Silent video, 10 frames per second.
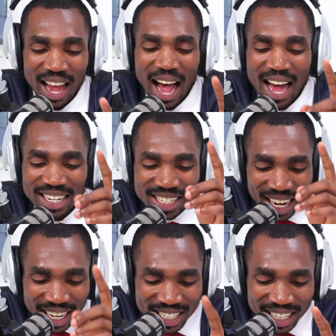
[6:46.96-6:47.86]
are
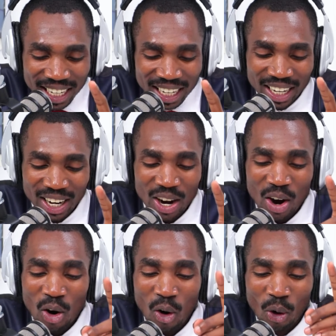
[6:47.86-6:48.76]
targeting
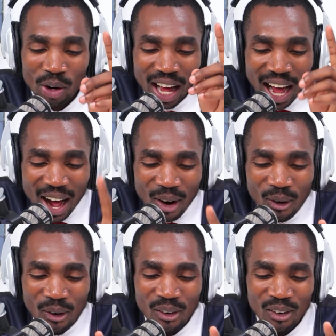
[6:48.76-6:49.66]
on
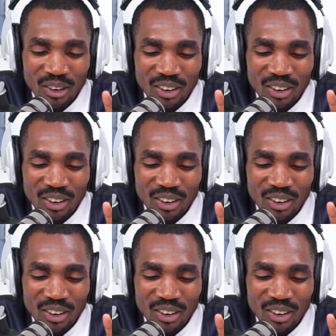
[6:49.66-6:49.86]
how